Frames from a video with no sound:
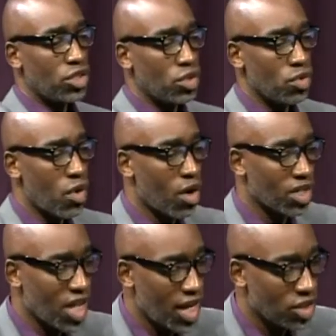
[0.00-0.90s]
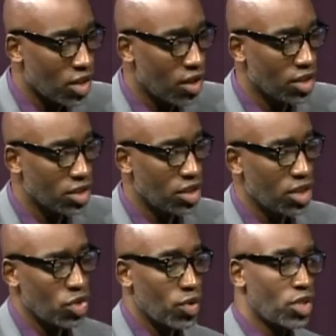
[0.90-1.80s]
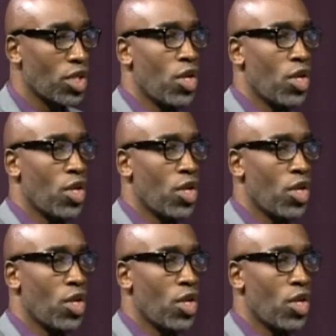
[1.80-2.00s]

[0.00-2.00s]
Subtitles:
to our clients and our constituents,